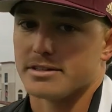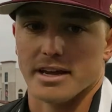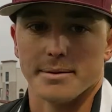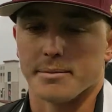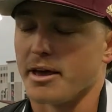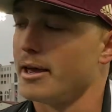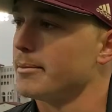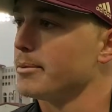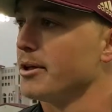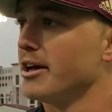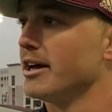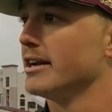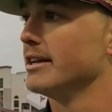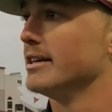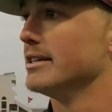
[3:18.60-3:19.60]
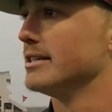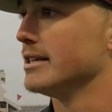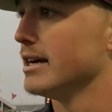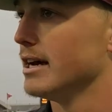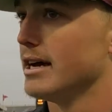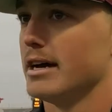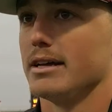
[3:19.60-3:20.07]
Same game plan
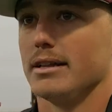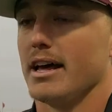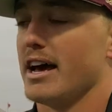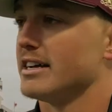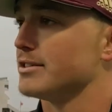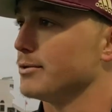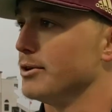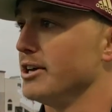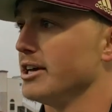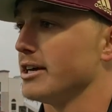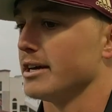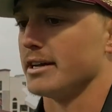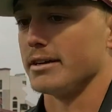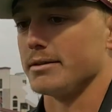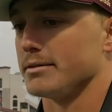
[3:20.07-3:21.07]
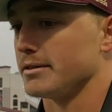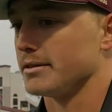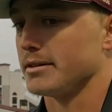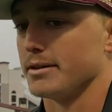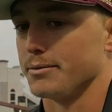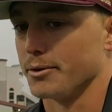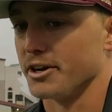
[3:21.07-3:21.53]
as last week, and
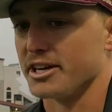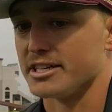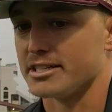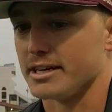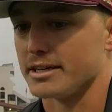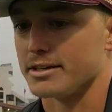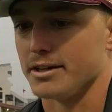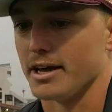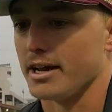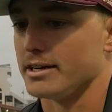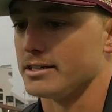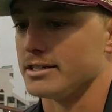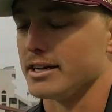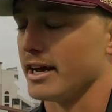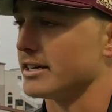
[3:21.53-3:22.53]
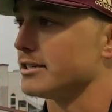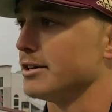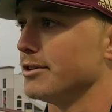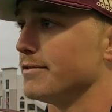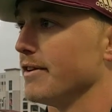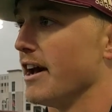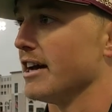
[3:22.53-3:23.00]
we're going to stick to that. It's just
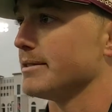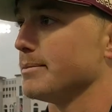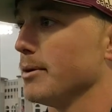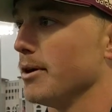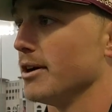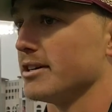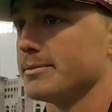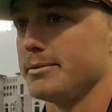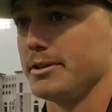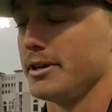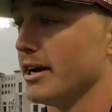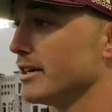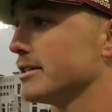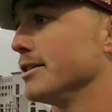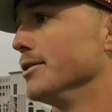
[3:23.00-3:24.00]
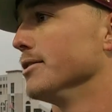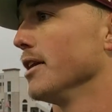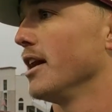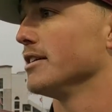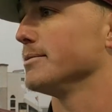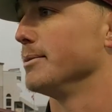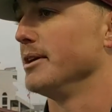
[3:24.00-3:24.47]
execute fastball, execute
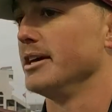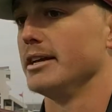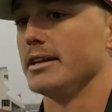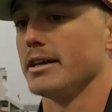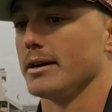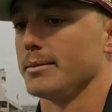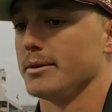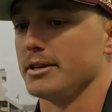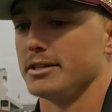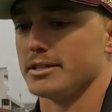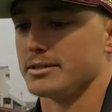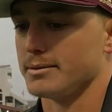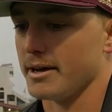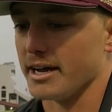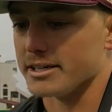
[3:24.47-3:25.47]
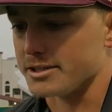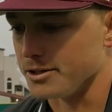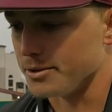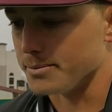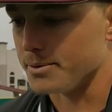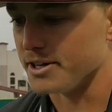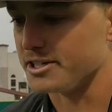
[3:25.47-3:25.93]
off speed, and just
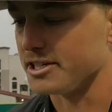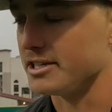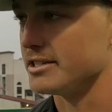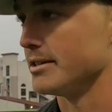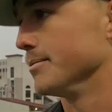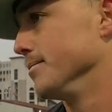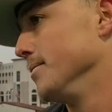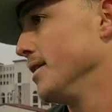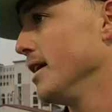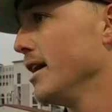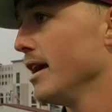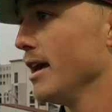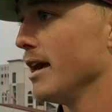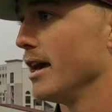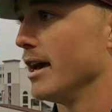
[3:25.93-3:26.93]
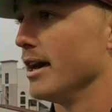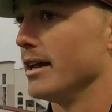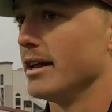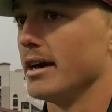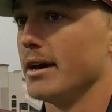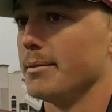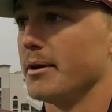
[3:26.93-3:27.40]
execute pitches,
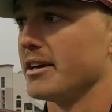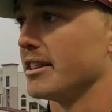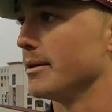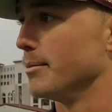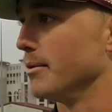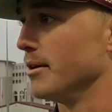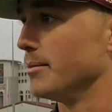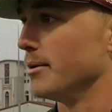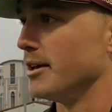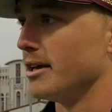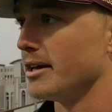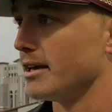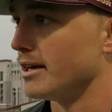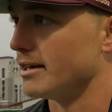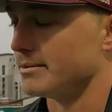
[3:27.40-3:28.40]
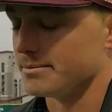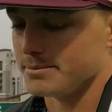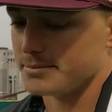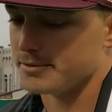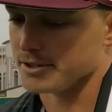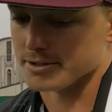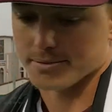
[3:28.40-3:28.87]
and make them beat me.
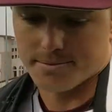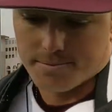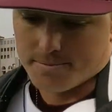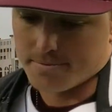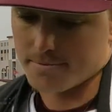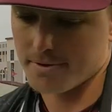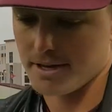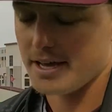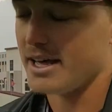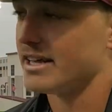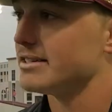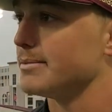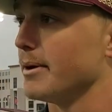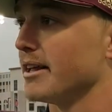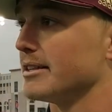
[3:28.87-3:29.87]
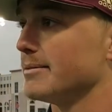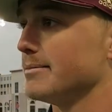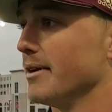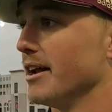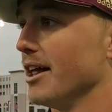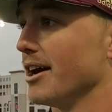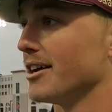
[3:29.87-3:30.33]
And just
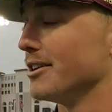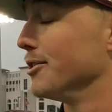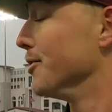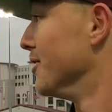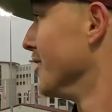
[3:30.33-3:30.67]
about all I can do.